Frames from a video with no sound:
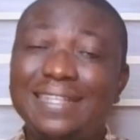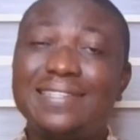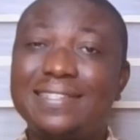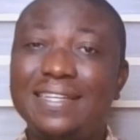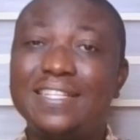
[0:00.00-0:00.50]

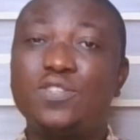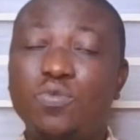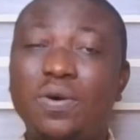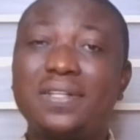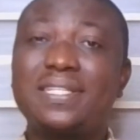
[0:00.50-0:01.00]
this is
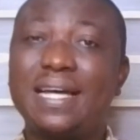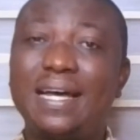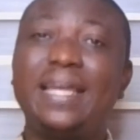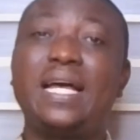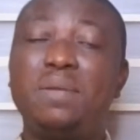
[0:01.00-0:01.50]
what
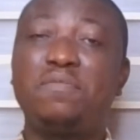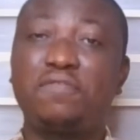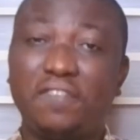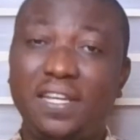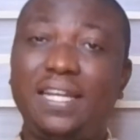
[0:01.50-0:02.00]
I
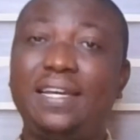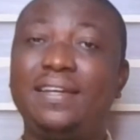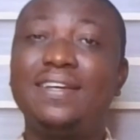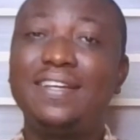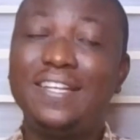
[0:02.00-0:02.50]
am
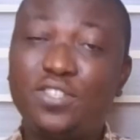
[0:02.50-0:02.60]
feeling.